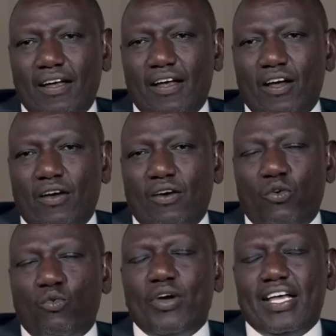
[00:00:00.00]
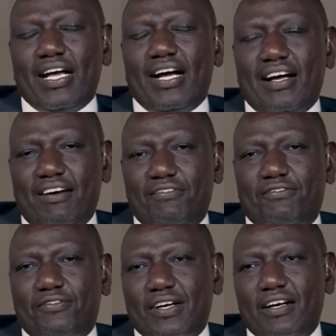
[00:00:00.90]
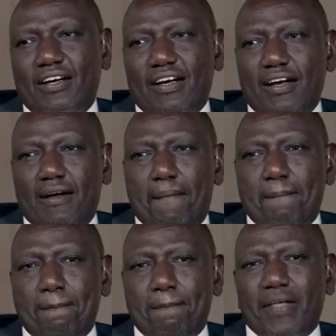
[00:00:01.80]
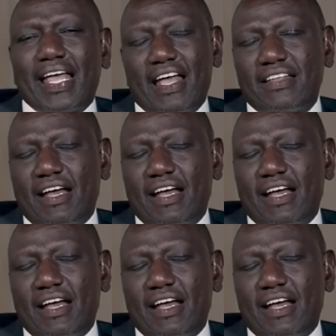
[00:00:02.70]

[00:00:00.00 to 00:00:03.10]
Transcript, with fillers: by that. We have um,